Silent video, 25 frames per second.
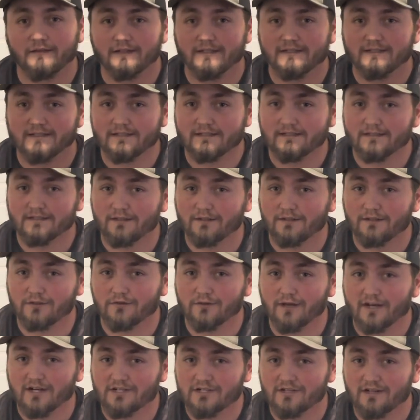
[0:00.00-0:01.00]
This isn't the
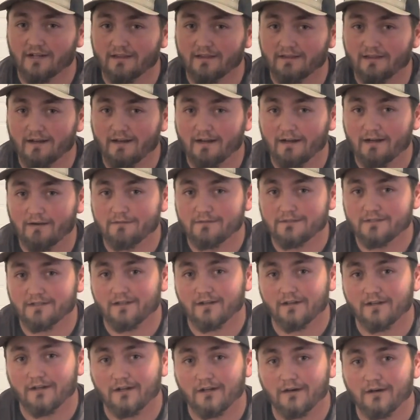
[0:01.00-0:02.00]
direction I thought I was
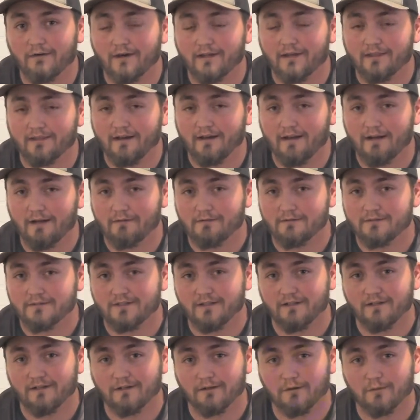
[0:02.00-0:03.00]
going to go. I thought I was
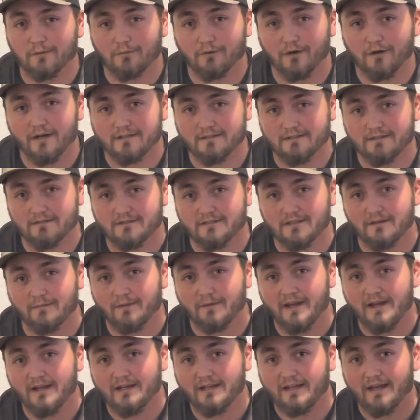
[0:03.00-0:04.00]
going to go Brazos and
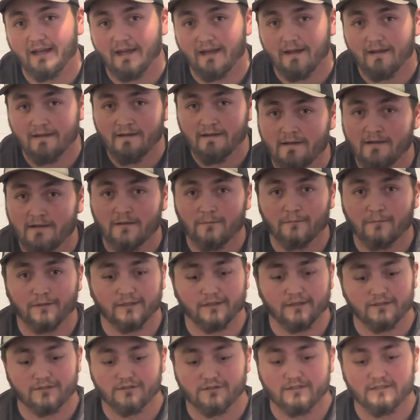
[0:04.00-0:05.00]
Mad Cat, but
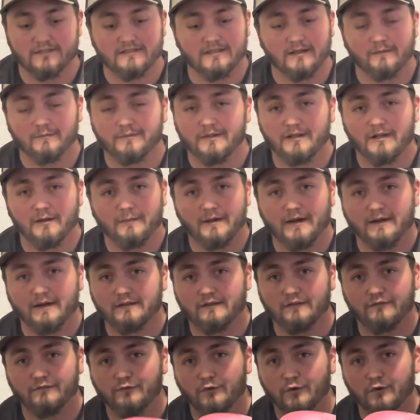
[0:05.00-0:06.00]
there's just something about
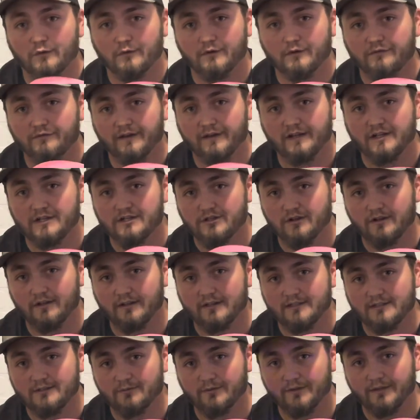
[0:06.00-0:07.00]
the forward finish on
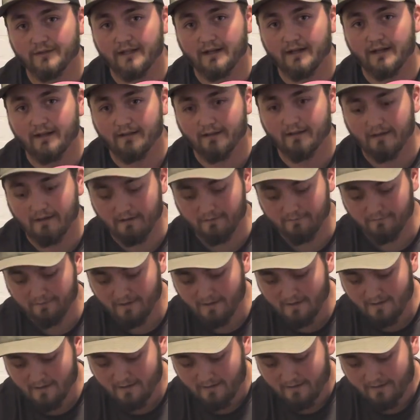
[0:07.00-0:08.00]
this one that I love.
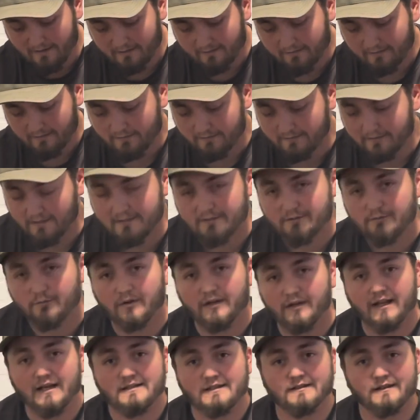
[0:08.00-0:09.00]
And this
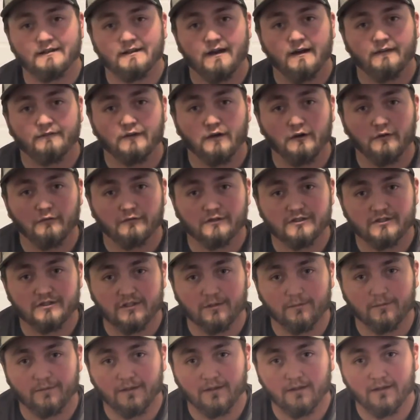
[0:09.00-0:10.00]
one has enough
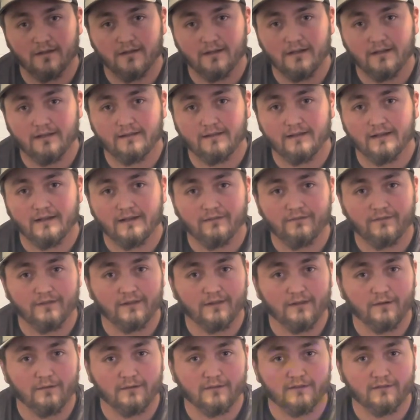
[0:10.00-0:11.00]
overstability that even
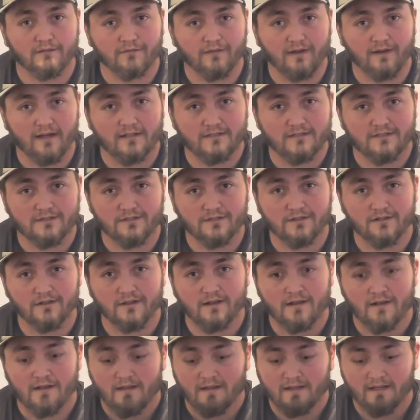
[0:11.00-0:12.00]
though it's faster,
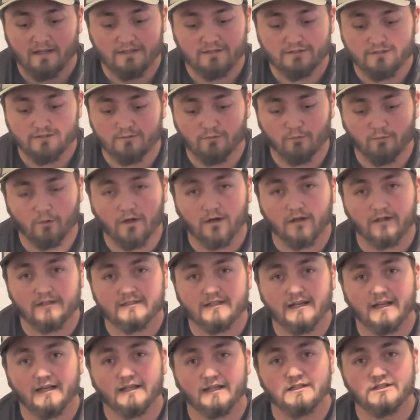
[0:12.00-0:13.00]
it just works.
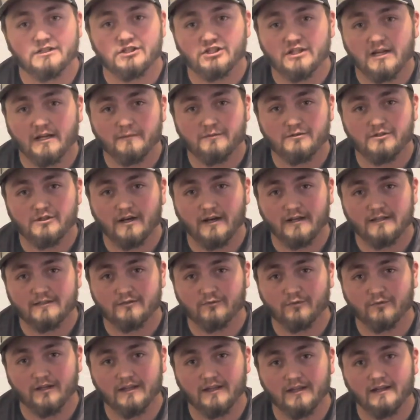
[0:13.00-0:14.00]
I can shape shots
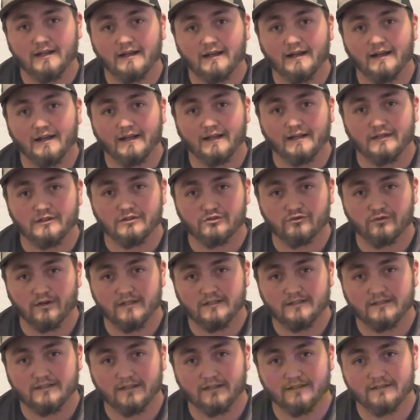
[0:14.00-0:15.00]
with it and I can
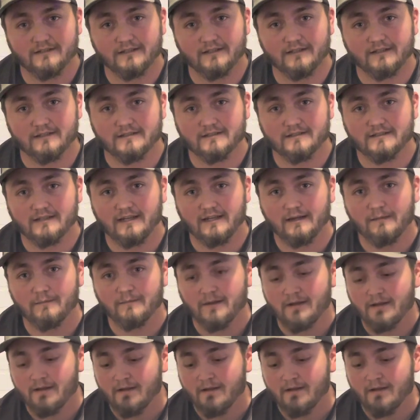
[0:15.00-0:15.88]
trust that it's going to skip.